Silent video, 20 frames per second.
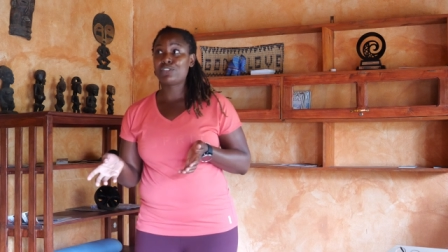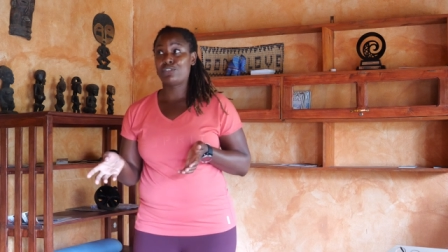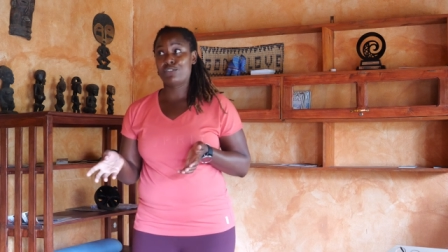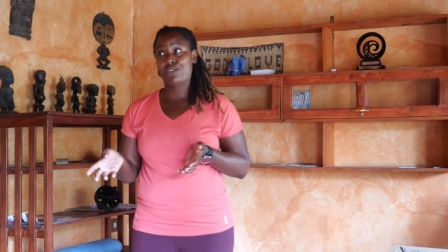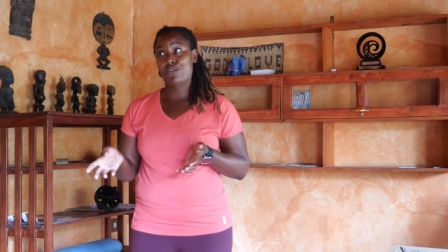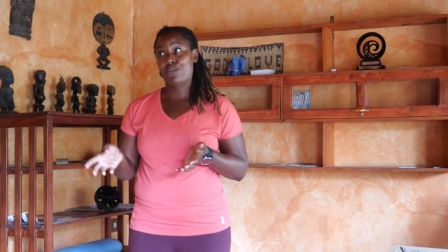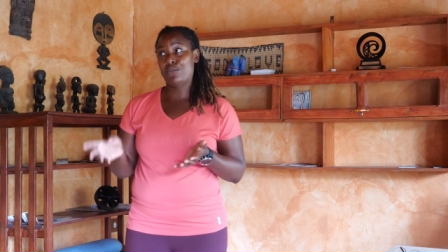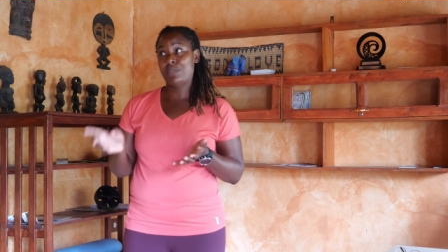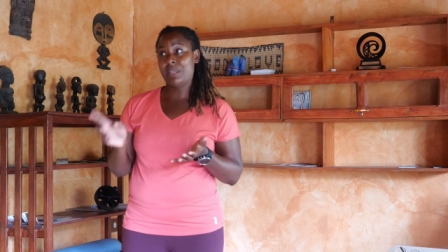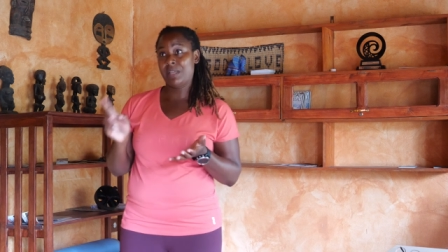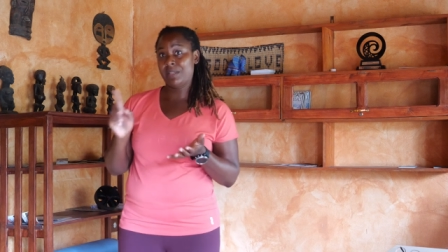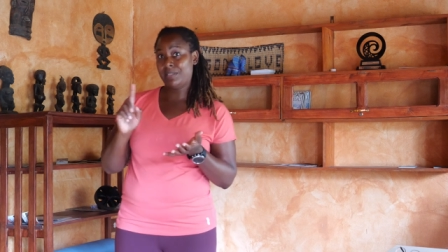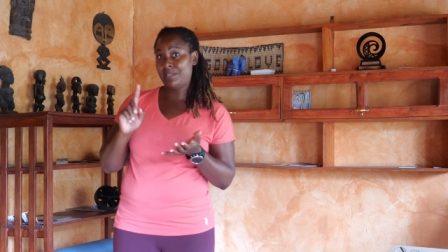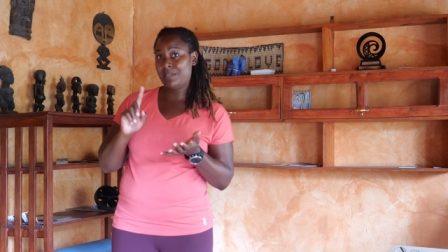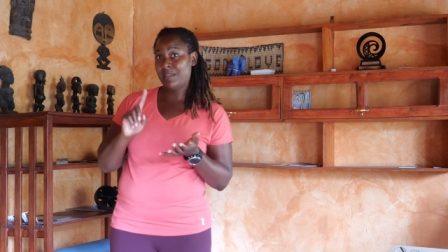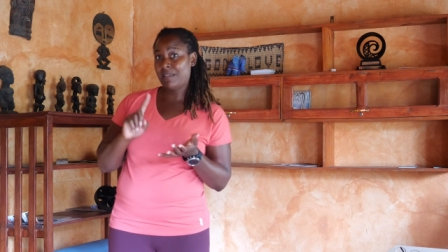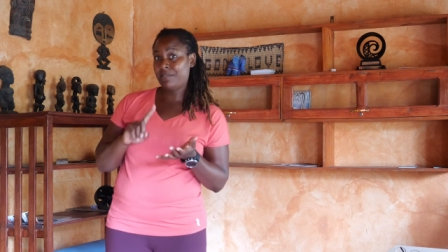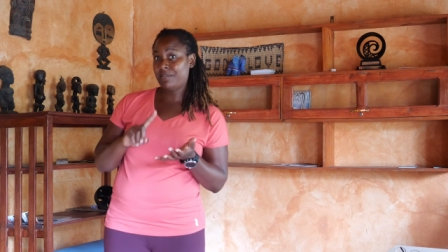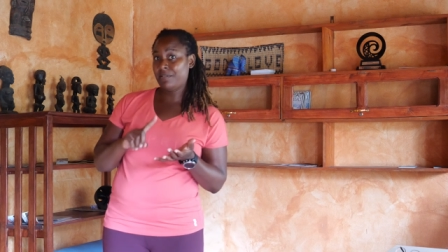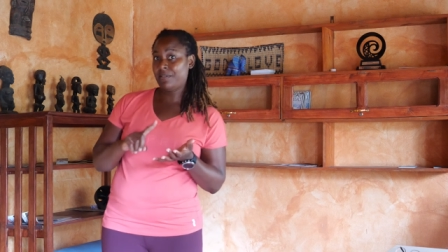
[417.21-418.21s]
So there's
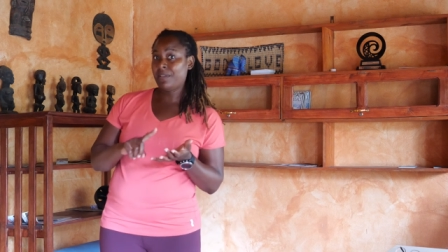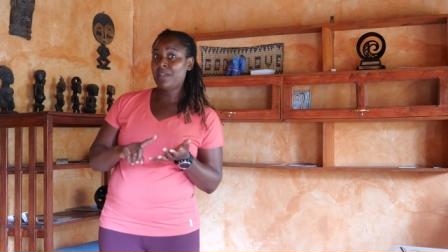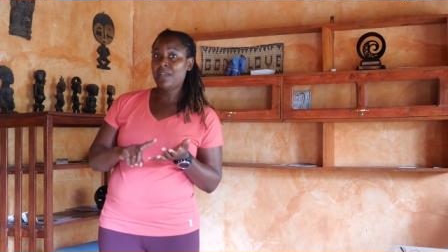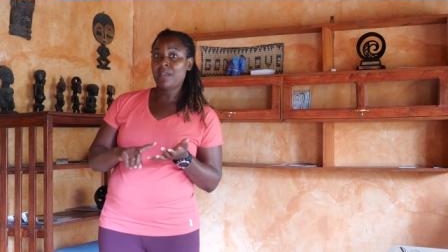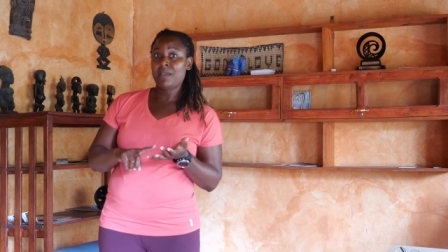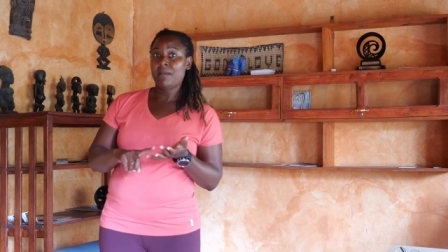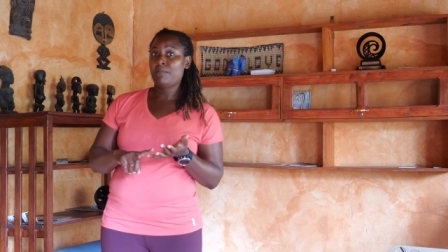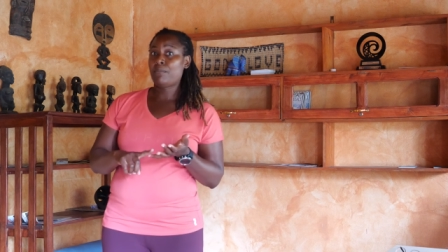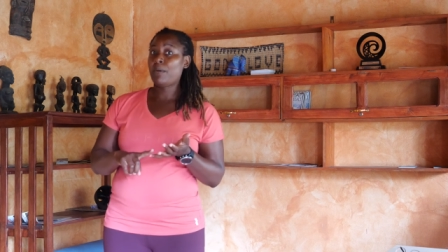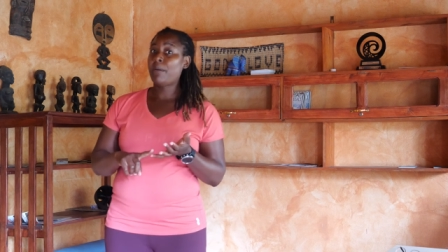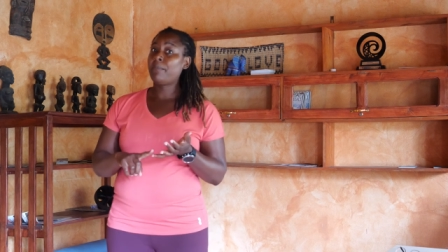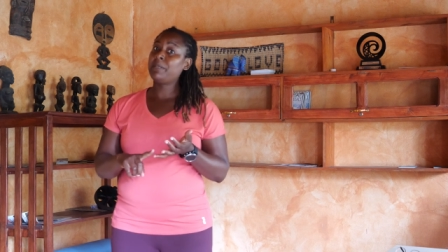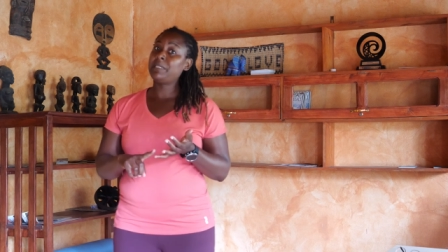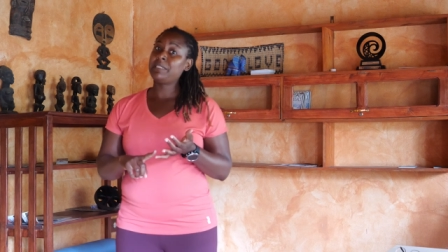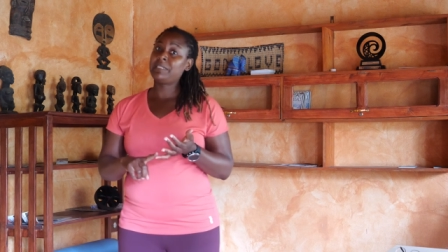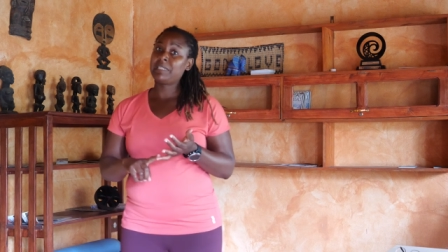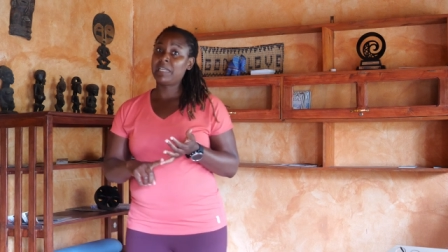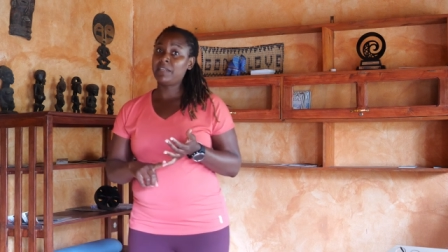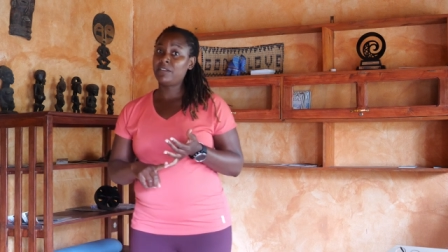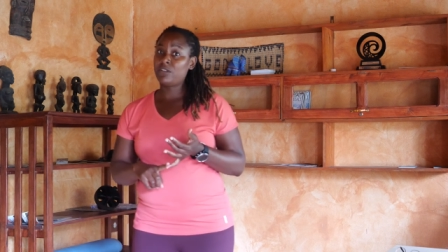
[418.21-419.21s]
another, probably
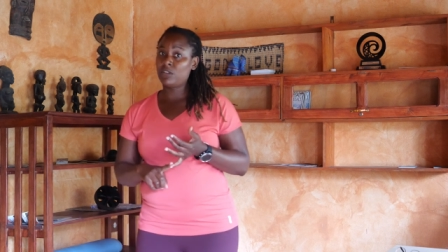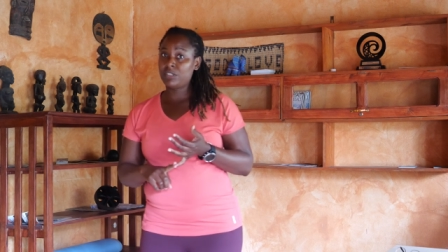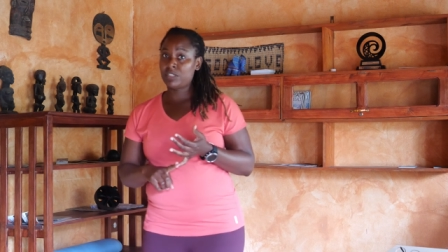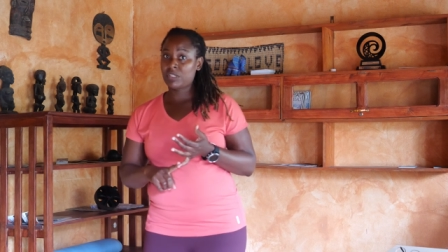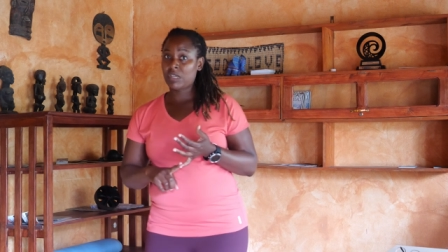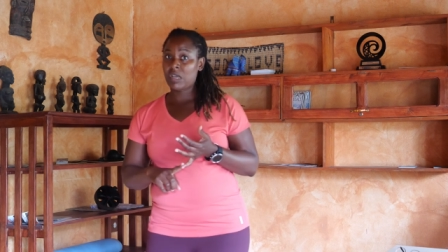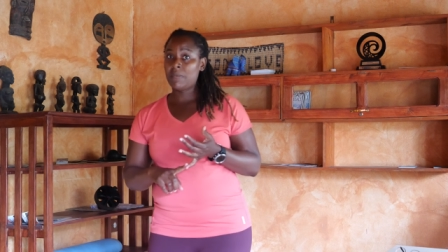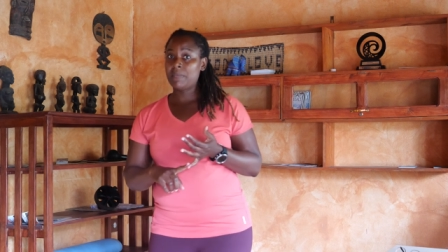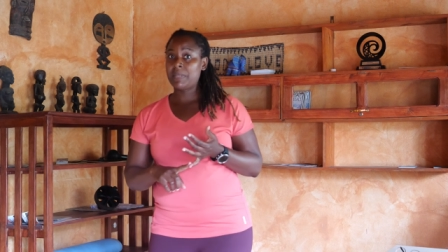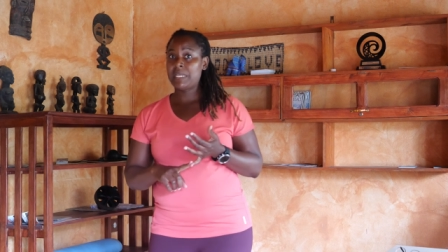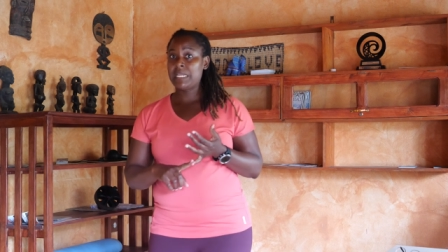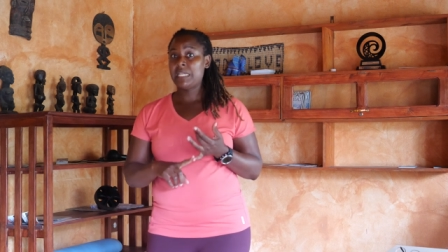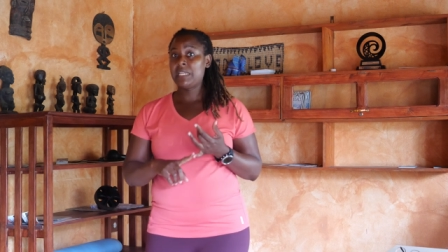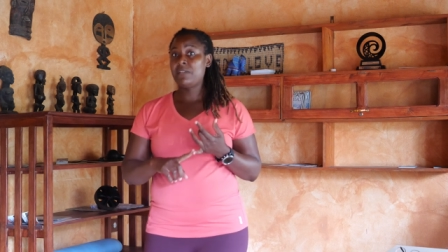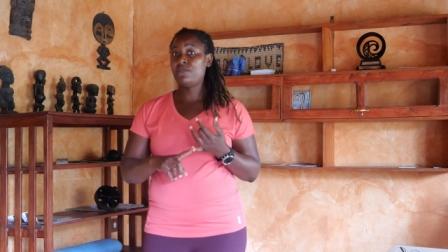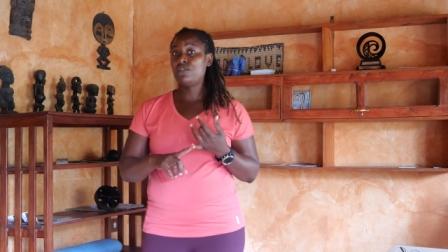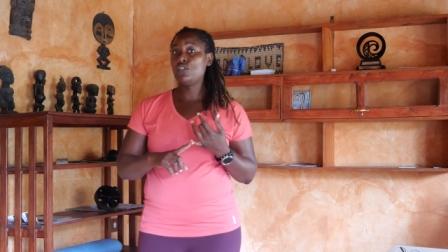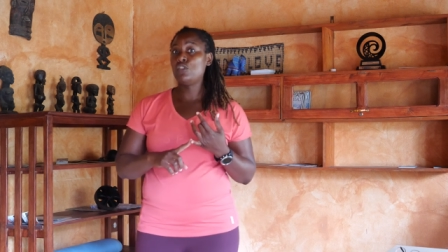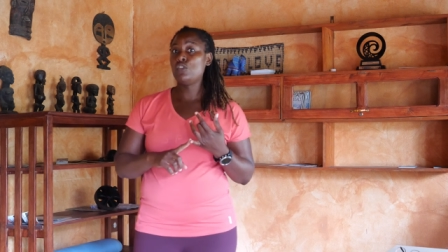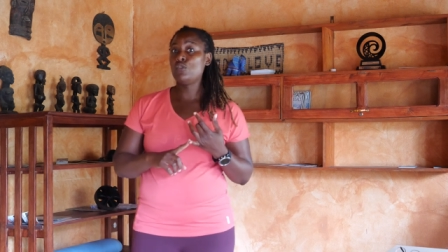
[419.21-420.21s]
$10 coming in
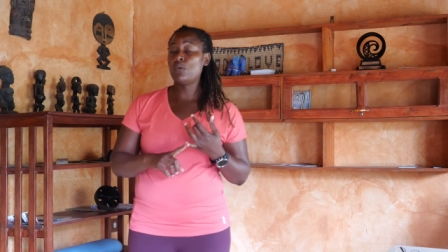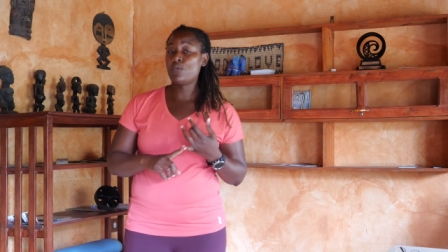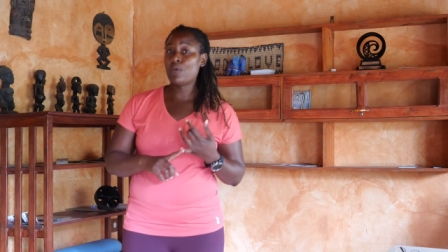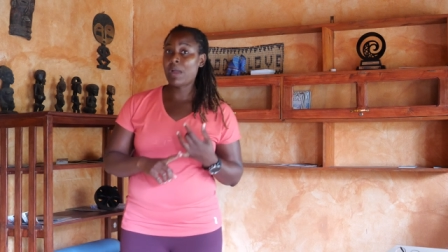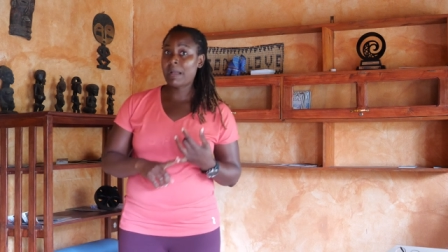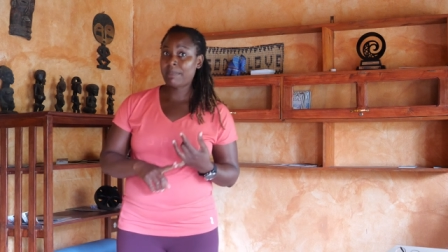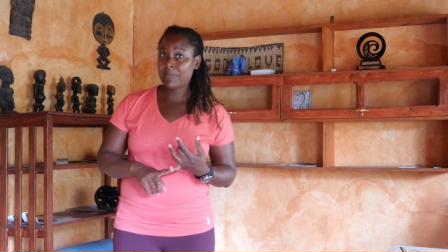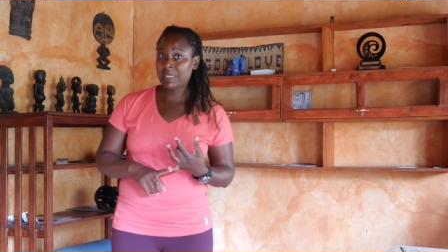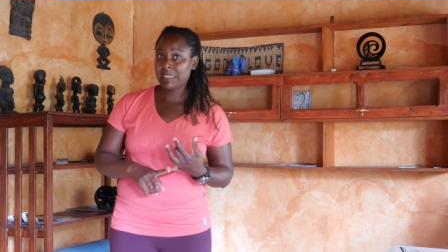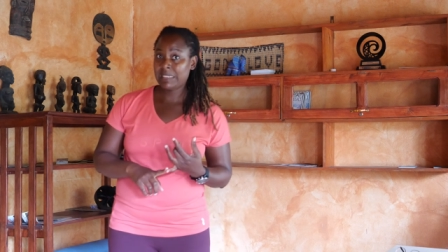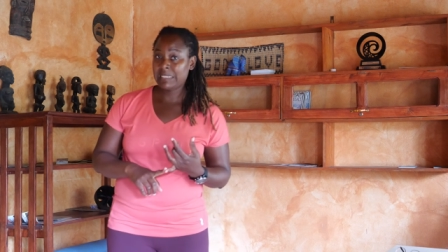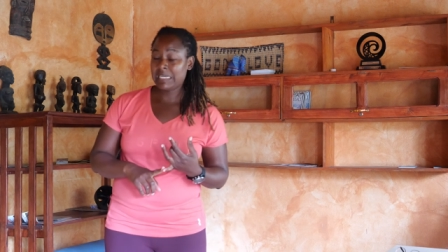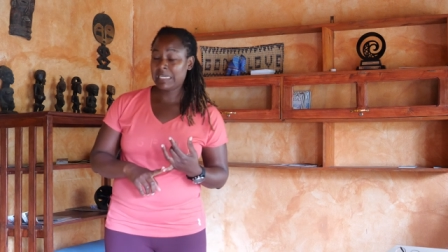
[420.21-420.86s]
if you do a rapid